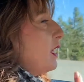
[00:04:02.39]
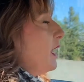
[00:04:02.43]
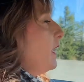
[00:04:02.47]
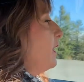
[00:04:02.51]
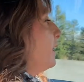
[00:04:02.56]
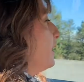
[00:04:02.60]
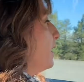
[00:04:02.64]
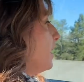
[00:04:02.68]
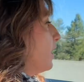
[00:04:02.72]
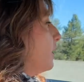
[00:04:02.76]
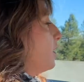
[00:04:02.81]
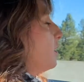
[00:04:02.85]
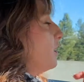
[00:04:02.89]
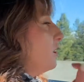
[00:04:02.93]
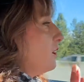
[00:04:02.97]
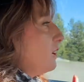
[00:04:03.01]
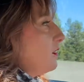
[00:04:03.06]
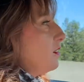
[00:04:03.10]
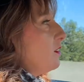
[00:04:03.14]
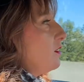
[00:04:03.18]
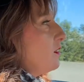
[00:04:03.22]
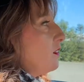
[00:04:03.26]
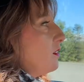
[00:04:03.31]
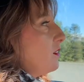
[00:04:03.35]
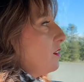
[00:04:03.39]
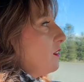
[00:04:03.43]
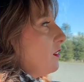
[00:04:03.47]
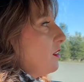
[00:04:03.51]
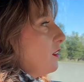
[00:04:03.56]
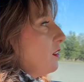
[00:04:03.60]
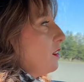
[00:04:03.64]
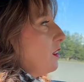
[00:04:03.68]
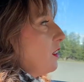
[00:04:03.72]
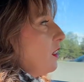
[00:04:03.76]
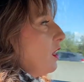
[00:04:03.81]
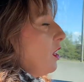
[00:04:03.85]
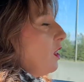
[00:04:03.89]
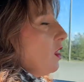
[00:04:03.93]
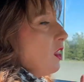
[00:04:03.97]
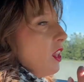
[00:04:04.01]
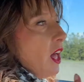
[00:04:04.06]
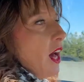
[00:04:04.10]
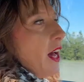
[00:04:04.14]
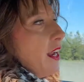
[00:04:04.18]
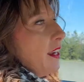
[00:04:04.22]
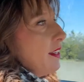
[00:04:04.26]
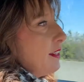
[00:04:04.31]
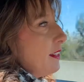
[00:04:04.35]
then there is a
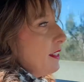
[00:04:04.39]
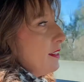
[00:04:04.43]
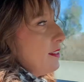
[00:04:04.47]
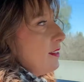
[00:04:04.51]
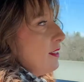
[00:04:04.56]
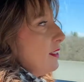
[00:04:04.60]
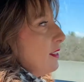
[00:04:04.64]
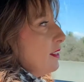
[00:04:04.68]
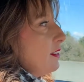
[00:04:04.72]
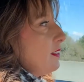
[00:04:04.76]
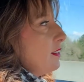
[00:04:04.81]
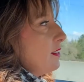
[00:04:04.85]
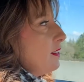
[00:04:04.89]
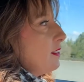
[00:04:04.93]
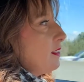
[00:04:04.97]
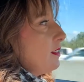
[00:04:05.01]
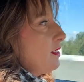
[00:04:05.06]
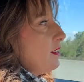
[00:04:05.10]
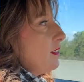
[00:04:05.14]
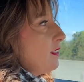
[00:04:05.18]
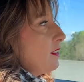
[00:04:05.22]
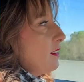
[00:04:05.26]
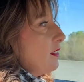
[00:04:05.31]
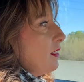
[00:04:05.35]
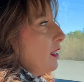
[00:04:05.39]
lot of dissonance.